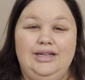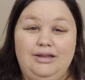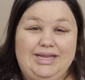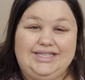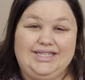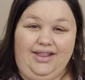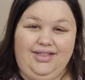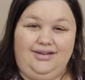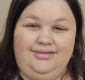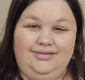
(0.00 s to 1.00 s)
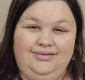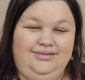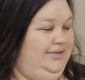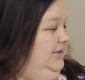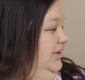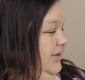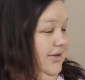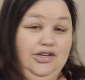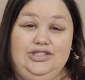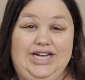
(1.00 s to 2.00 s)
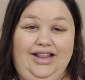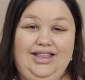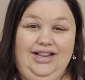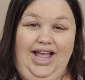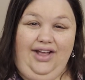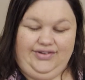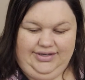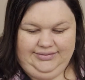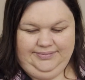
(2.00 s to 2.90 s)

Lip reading: means nothing. There's nothing left.